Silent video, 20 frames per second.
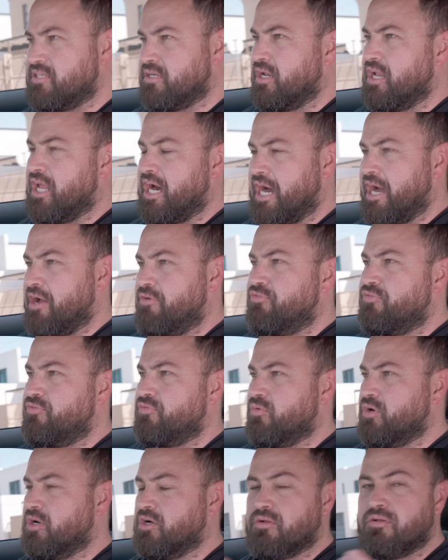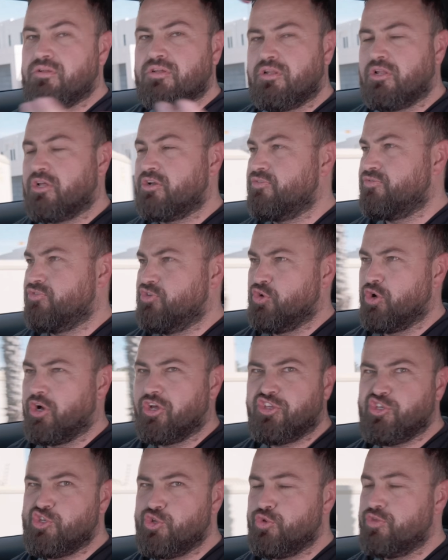in life? Well, a lot of you
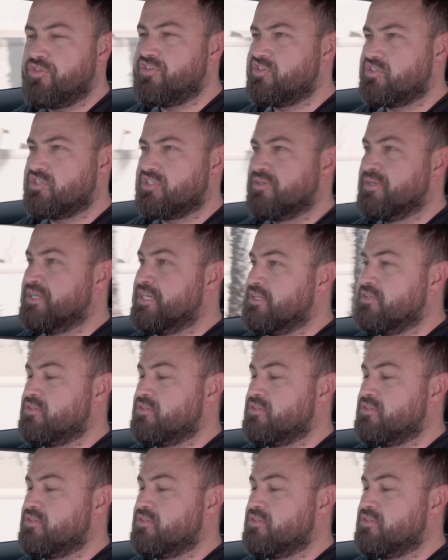are youths,